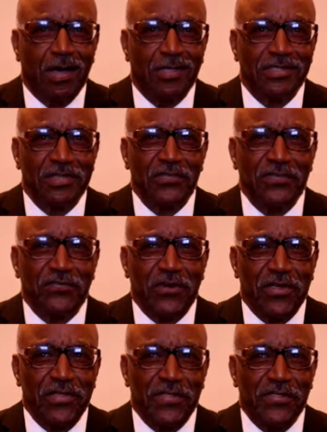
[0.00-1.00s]
Uh, she
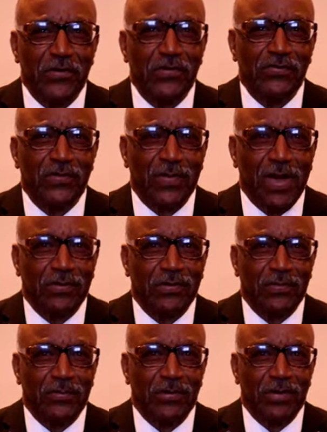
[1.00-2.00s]
was very enthused
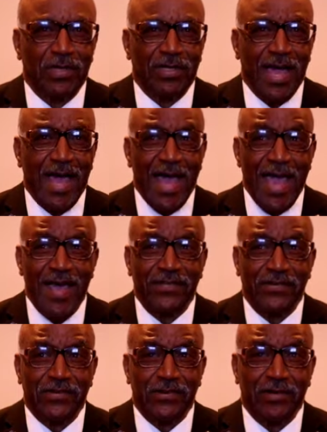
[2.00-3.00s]
about the book, and I
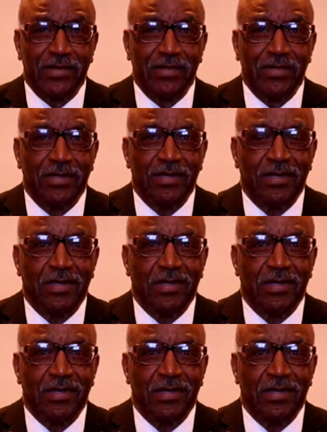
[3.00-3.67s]
asked her,